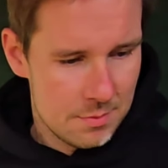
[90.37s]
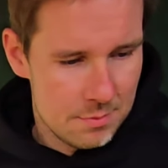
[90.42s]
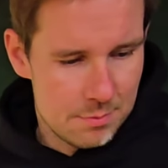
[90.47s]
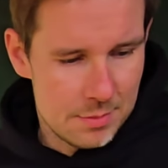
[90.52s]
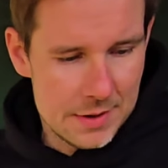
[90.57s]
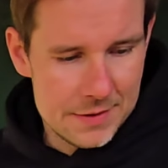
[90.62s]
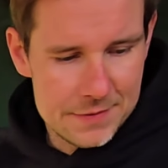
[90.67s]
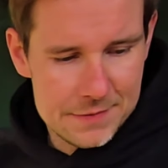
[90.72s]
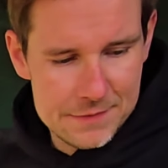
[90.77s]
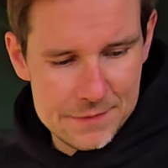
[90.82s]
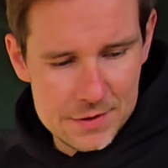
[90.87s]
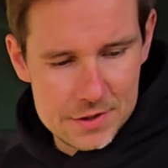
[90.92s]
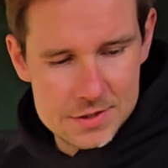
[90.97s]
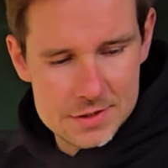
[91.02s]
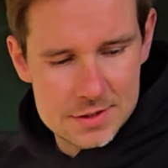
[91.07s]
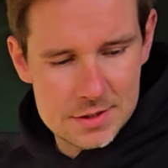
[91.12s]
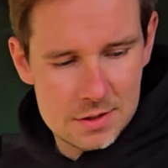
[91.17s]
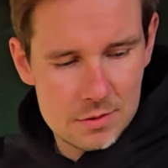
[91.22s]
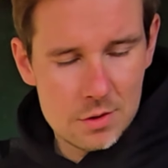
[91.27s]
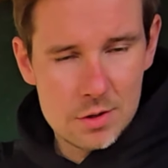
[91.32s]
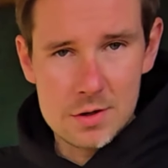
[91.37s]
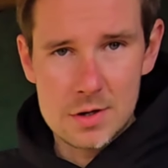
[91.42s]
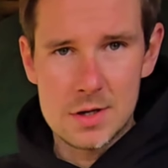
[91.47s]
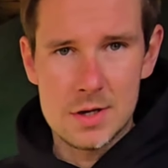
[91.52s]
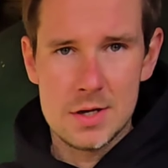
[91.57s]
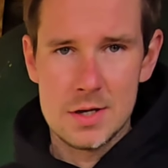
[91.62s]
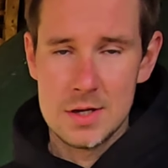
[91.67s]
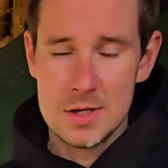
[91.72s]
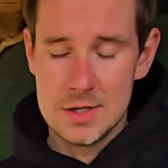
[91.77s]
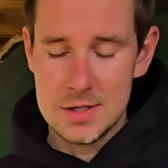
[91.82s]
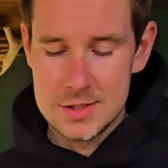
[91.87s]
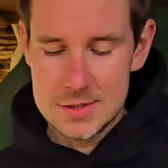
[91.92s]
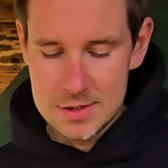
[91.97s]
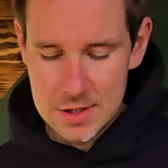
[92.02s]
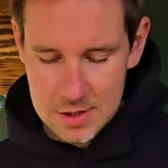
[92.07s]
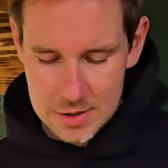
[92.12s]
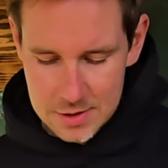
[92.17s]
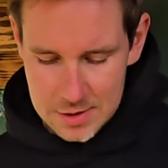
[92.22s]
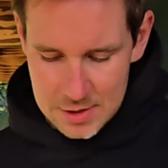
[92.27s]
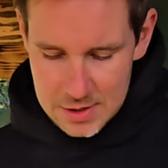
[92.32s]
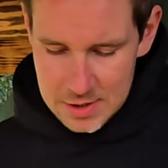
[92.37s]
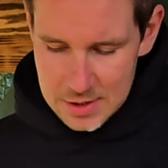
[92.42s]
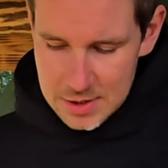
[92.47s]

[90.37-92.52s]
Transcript: But first, we're gonna start